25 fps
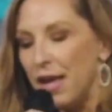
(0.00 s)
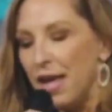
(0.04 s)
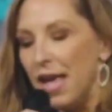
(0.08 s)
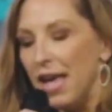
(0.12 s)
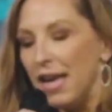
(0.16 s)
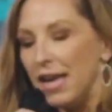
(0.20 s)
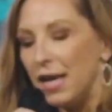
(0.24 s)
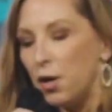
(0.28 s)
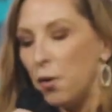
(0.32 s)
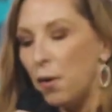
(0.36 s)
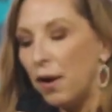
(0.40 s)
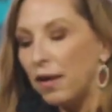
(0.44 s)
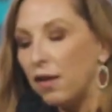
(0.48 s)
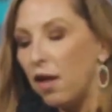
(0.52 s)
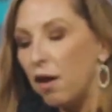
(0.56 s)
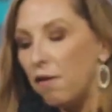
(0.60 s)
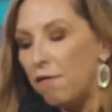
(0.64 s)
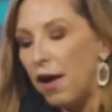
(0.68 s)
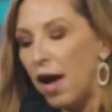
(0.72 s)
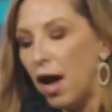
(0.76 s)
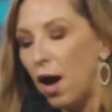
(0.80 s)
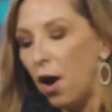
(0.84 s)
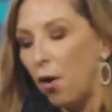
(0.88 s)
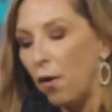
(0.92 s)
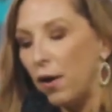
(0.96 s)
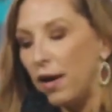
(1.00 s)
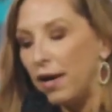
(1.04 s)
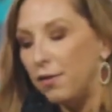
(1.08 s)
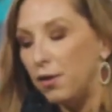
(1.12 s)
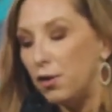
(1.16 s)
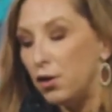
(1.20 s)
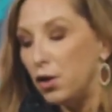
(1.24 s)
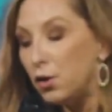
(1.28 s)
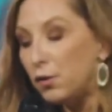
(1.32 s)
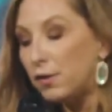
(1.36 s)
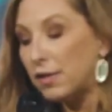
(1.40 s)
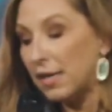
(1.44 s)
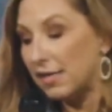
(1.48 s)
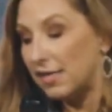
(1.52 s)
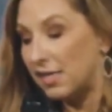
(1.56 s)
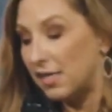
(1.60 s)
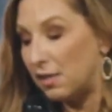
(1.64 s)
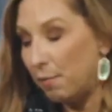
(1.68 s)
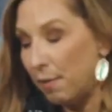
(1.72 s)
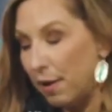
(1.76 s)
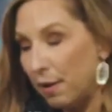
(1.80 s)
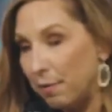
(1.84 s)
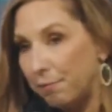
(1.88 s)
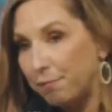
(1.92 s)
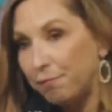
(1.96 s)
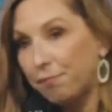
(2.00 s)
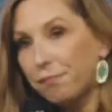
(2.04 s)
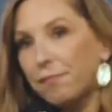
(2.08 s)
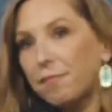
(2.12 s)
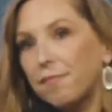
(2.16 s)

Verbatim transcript: You know, I love how in the New Testament,